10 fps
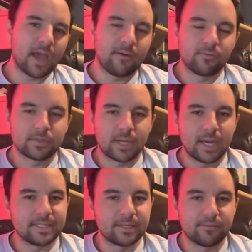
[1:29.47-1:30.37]

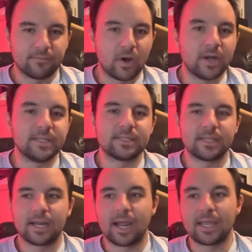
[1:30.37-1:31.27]
advertising funds
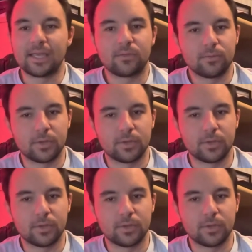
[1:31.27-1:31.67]
that I get through